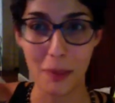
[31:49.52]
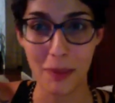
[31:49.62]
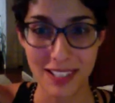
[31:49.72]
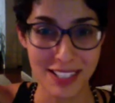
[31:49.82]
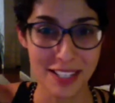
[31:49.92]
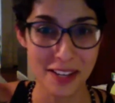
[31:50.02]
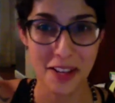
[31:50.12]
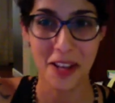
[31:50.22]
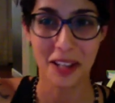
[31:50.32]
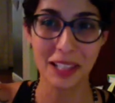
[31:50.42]
months
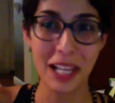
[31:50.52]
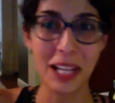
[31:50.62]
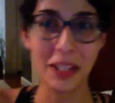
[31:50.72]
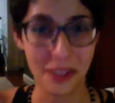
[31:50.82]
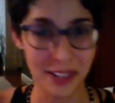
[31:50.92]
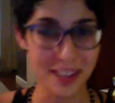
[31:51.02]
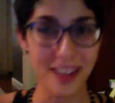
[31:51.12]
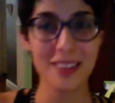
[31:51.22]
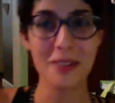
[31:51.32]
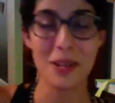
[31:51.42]
later and
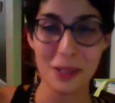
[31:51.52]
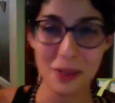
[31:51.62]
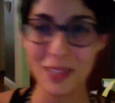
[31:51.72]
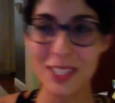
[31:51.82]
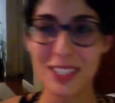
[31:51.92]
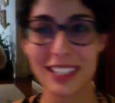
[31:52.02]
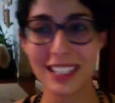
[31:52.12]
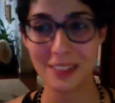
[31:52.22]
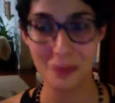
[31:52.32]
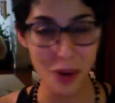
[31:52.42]
not the one you
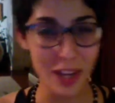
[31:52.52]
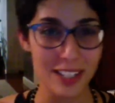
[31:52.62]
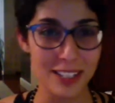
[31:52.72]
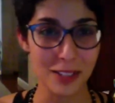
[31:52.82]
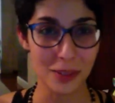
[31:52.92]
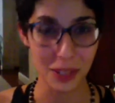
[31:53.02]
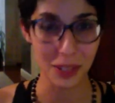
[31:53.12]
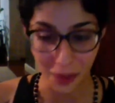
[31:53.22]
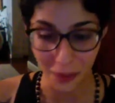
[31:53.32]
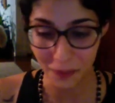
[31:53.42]
originally wanted to, you
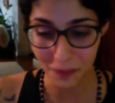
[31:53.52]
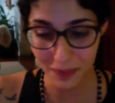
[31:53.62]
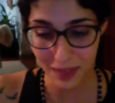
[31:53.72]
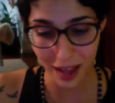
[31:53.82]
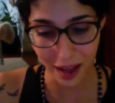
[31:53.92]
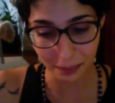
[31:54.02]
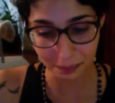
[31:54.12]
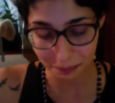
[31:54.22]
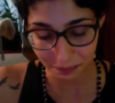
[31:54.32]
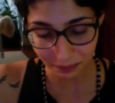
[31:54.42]
know,
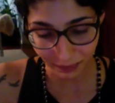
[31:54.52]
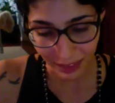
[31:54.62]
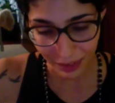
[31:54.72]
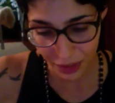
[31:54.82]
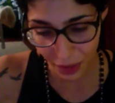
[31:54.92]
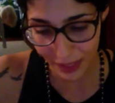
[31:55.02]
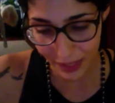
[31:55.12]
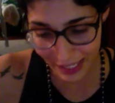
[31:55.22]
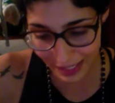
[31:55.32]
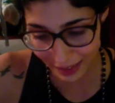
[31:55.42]
um, so
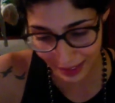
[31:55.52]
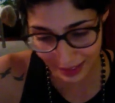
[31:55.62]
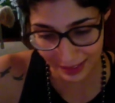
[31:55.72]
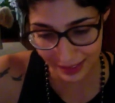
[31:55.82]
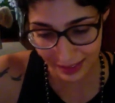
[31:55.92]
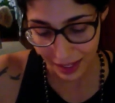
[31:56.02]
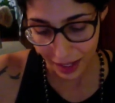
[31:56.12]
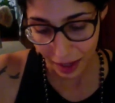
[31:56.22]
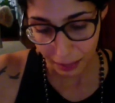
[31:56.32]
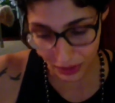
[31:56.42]
in this
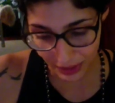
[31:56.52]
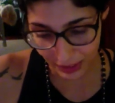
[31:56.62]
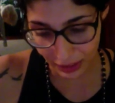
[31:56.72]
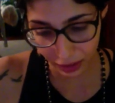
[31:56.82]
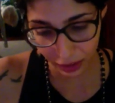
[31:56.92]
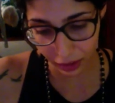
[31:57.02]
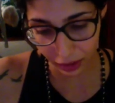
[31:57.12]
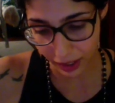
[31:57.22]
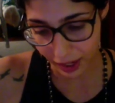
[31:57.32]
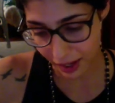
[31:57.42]

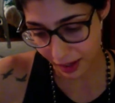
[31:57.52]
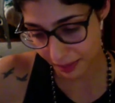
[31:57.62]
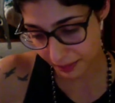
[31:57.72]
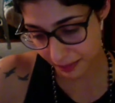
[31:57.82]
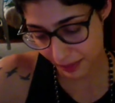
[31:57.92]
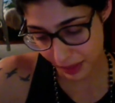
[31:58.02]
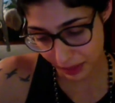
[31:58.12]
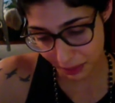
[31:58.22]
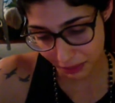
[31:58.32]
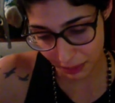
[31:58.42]
particular, uh, uh,
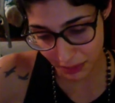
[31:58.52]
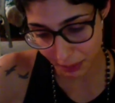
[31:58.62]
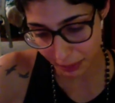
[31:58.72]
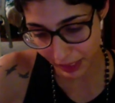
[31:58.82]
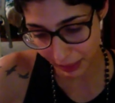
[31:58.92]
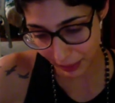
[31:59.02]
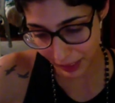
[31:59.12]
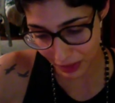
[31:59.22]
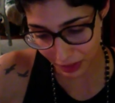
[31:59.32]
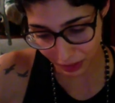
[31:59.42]
let me flip to a blank
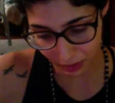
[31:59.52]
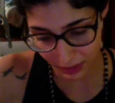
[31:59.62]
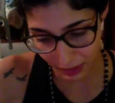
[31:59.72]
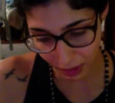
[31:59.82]
page so you don't see all